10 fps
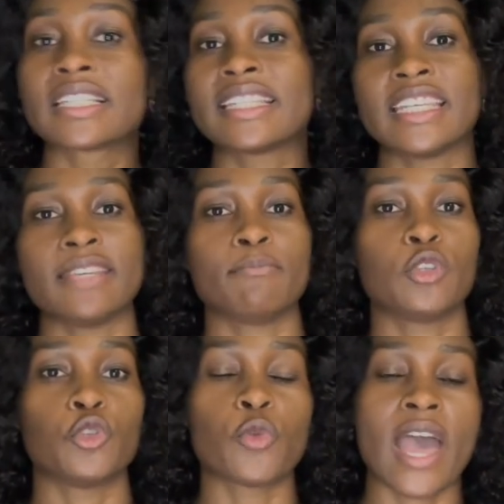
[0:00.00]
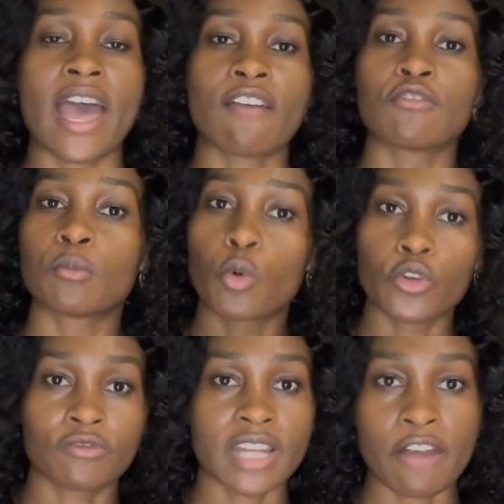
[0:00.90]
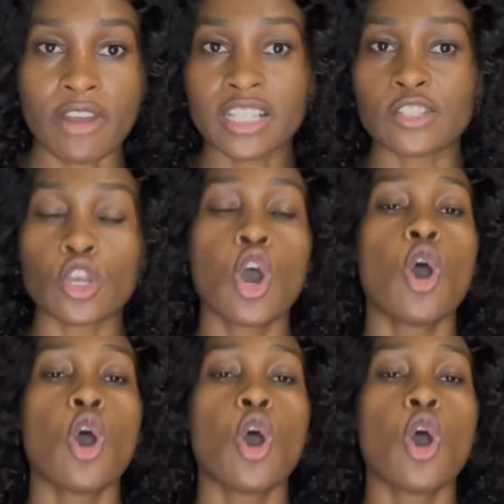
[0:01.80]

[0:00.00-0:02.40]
team, you have the board of directors.